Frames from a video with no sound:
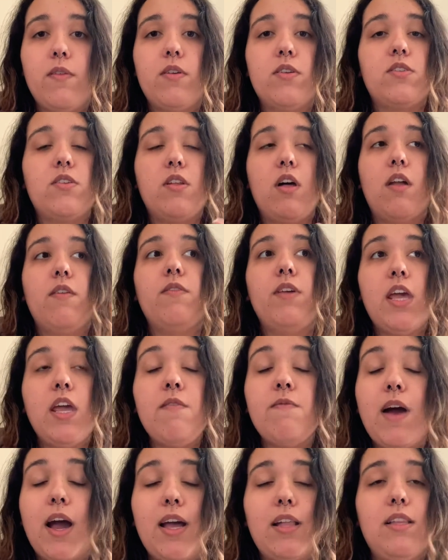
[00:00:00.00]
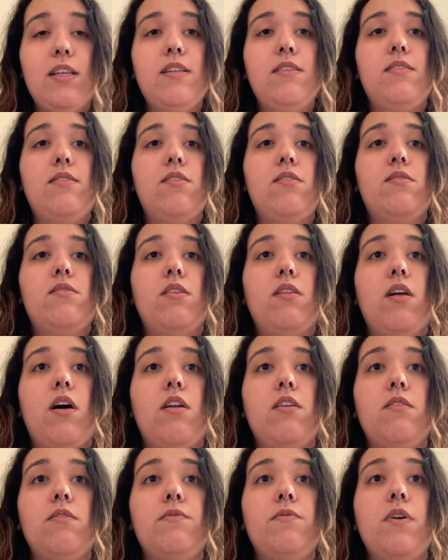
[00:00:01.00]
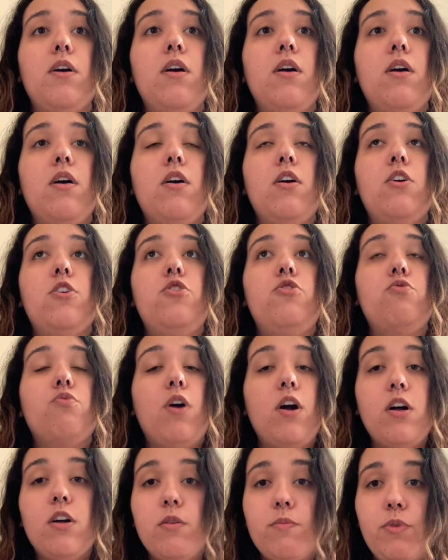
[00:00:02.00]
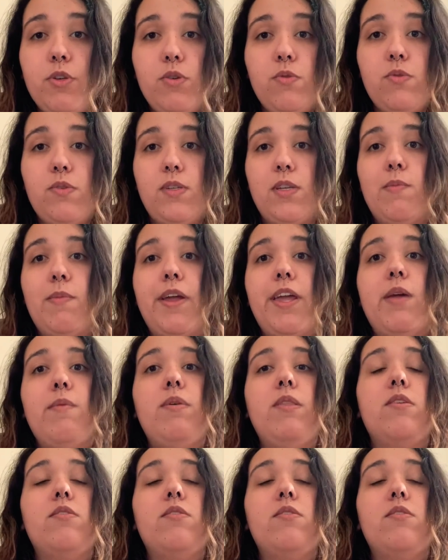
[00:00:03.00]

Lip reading: There's a lot of gang violence. There's a lot of drug abuse in Miami.